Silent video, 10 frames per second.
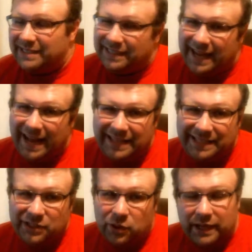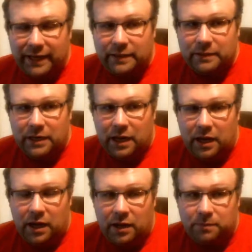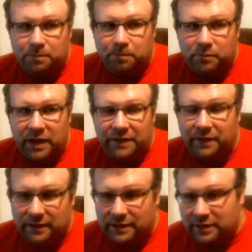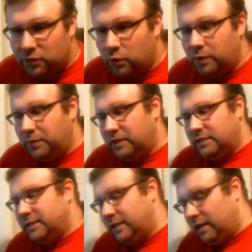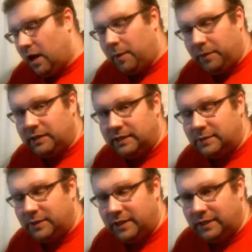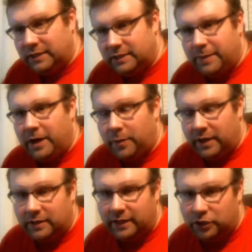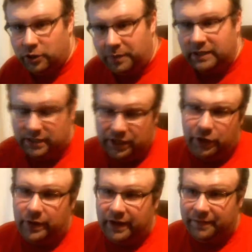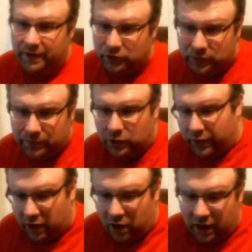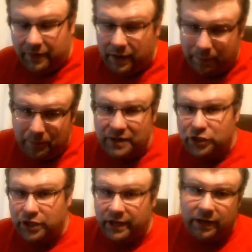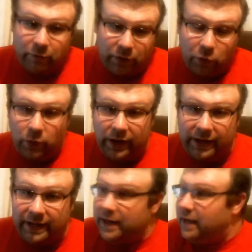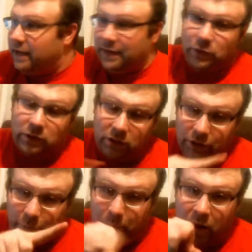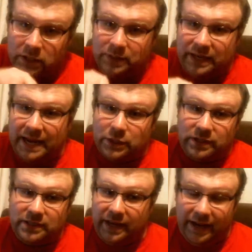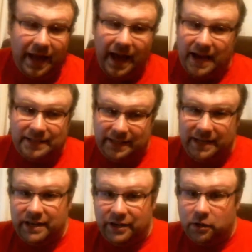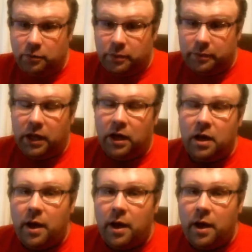I just don't like it. I think that the story that's in a comic that's within the Spider-Man thing should be continuing, and that if there's something going on, they can mention it real quick and give you a little box with an asterisk saying, "As seen in blah blah blah."